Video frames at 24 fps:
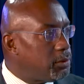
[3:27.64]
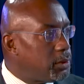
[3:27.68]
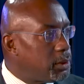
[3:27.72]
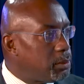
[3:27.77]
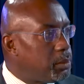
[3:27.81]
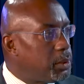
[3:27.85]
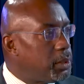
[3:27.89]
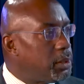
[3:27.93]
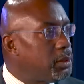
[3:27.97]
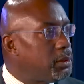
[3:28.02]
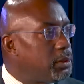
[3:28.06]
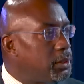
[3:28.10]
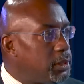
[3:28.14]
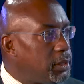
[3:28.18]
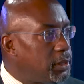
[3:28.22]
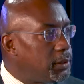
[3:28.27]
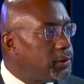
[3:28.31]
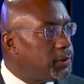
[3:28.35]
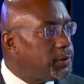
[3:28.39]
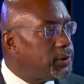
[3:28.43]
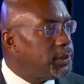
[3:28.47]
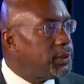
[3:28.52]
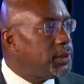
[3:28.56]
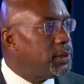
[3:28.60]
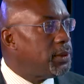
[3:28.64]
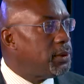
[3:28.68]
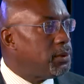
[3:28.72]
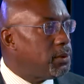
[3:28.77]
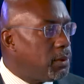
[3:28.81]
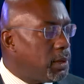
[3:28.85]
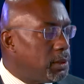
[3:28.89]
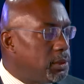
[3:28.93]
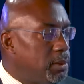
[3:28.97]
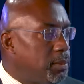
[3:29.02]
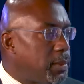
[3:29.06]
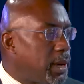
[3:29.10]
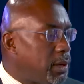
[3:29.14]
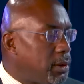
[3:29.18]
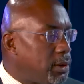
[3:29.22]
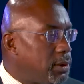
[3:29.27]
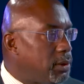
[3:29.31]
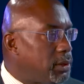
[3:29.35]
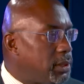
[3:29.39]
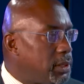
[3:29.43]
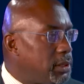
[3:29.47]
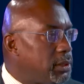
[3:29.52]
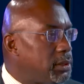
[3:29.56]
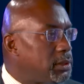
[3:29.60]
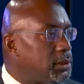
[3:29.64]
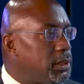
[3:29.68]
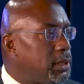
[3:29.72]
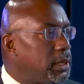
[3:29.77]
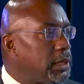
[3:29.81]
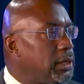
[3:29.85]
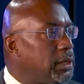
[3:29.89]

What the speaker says: rebuilding what you might call inner city